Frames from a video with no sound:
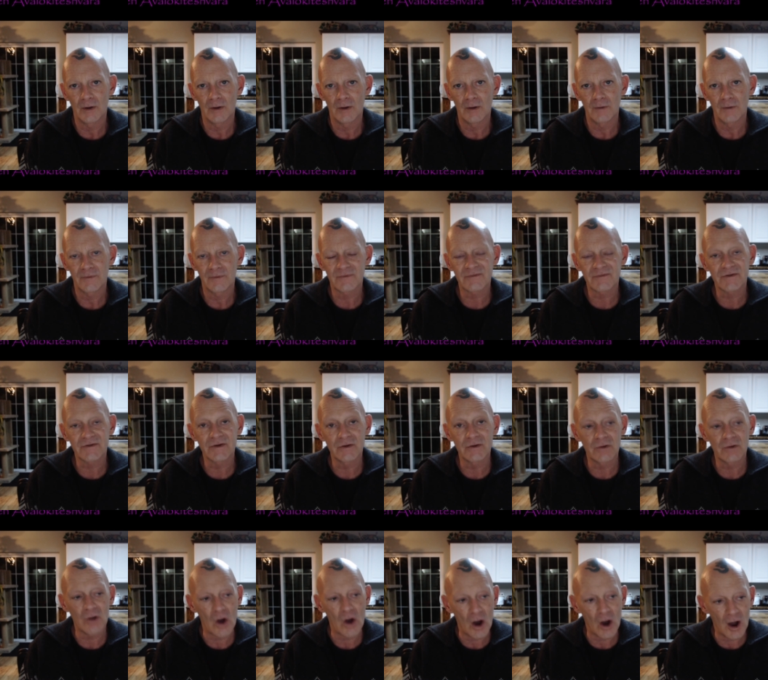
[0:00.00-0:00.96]

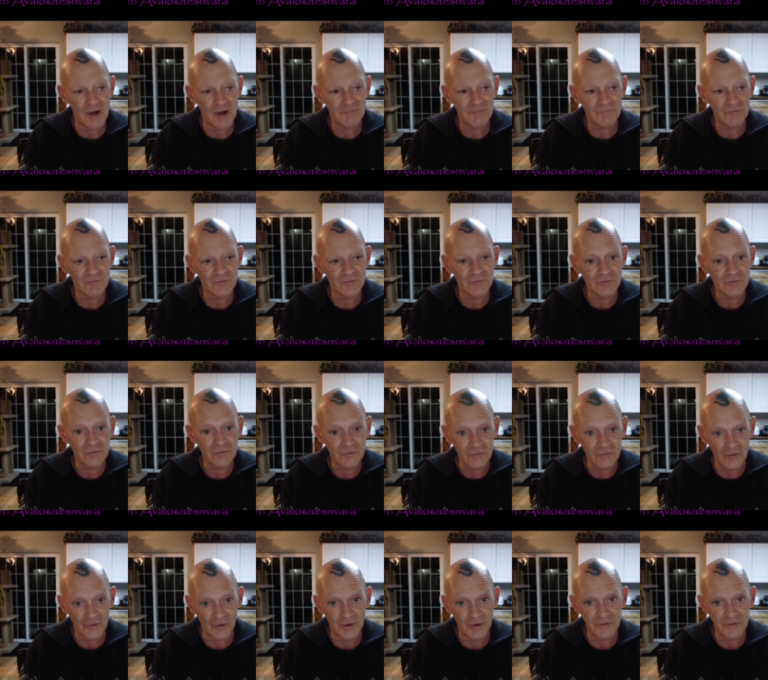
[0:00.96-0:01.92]
still offers
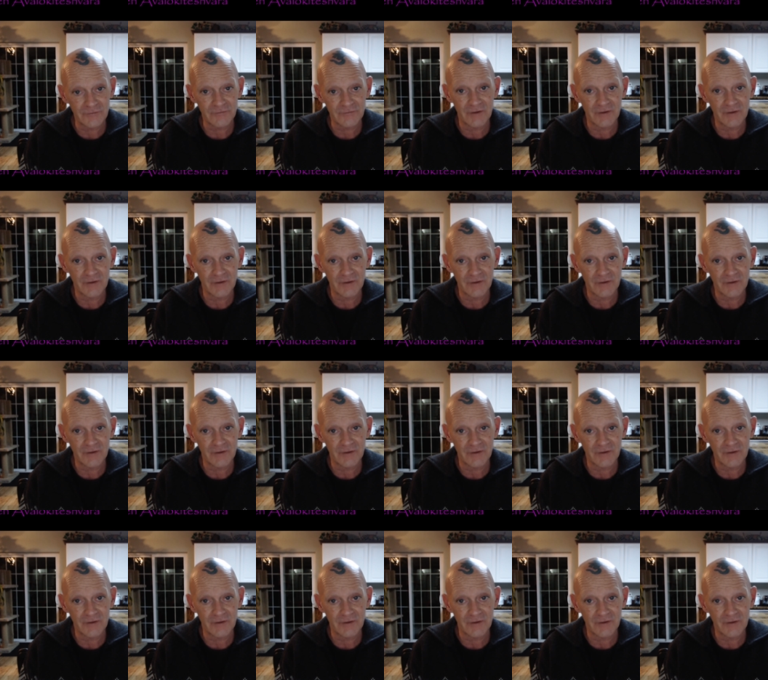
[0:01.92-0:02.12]
choice